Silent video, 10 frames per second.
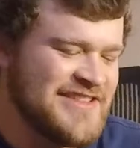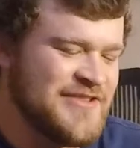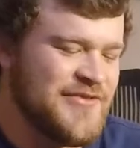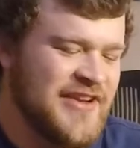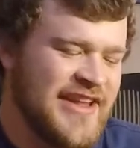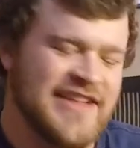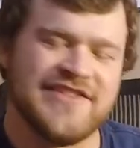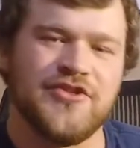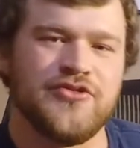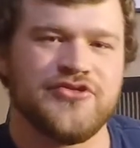funny, it has
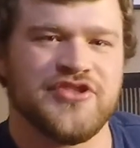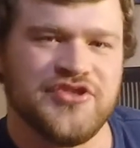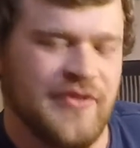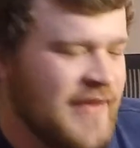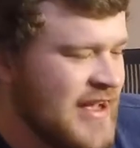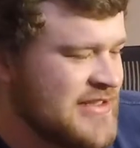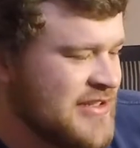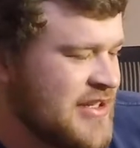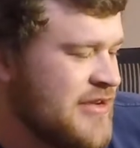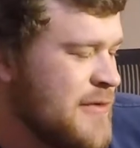the nutritional facts on
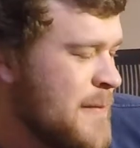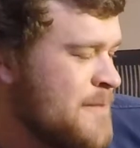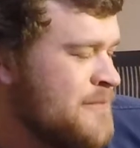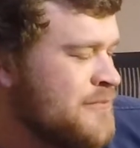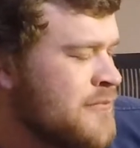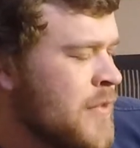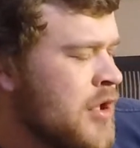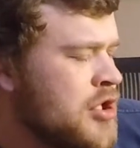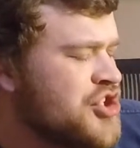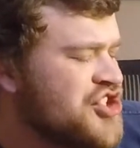here.
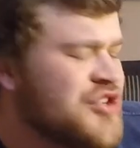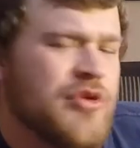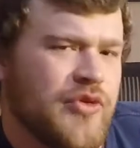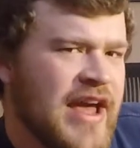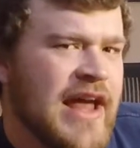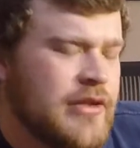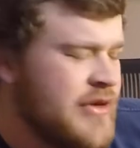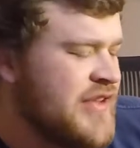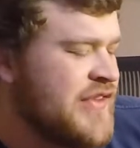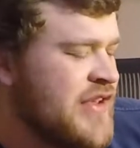0
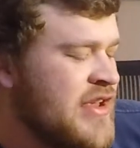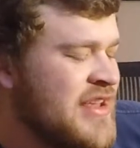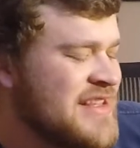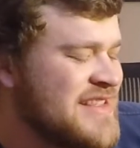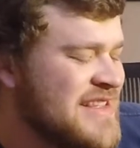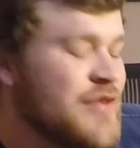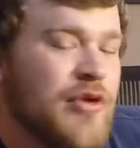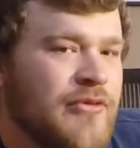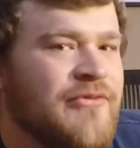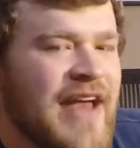calories, 0
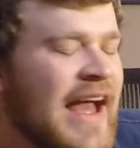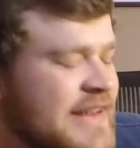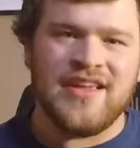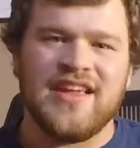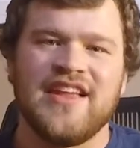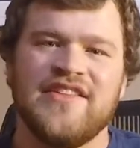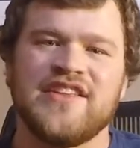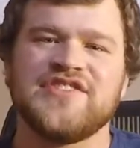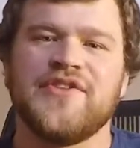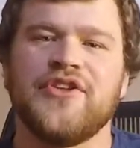fat. In
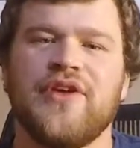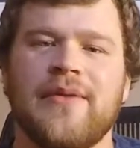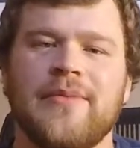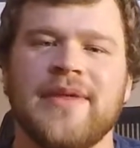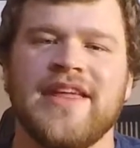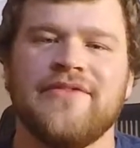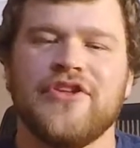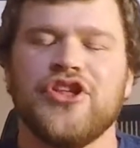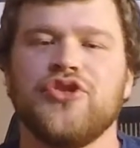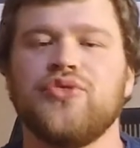this video, I'm going to be giving
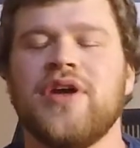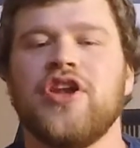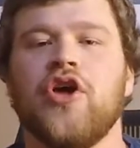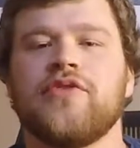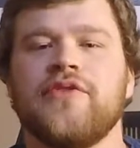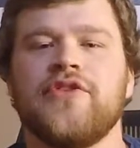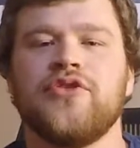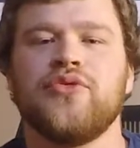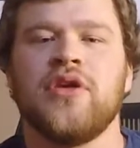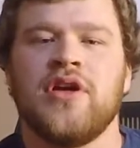you an
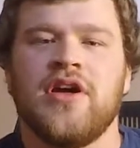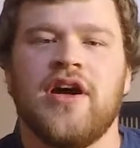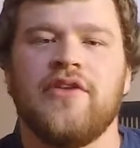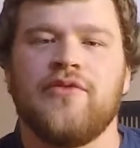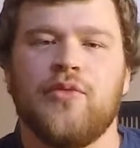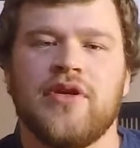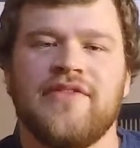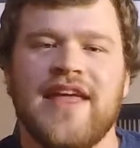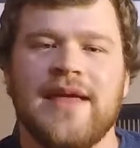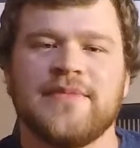overview of one of
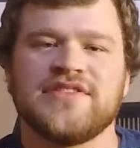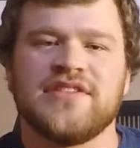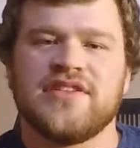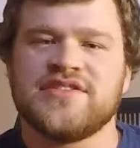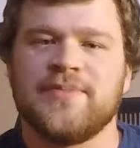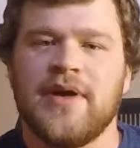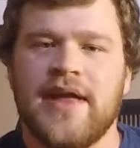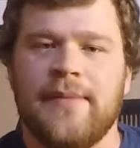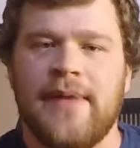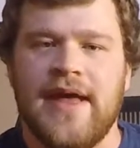Amazon's bug
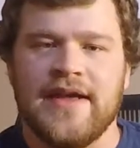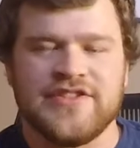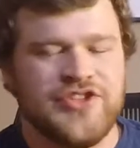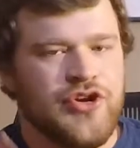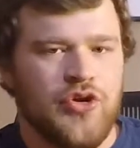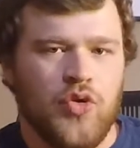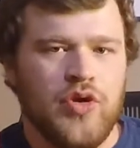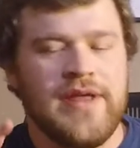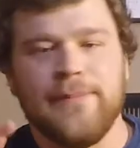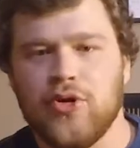out bags, or
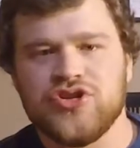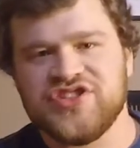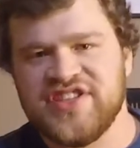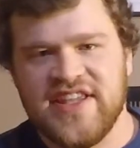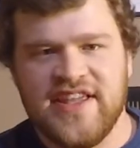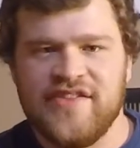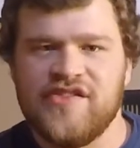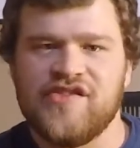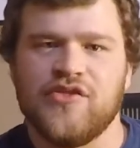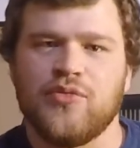emergency kits.
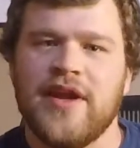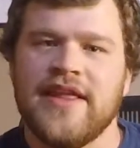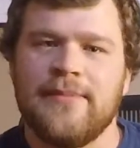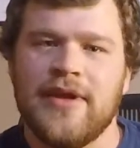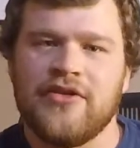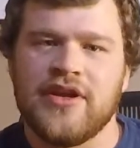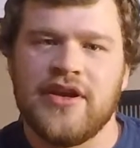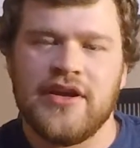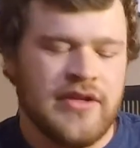This is the Ready America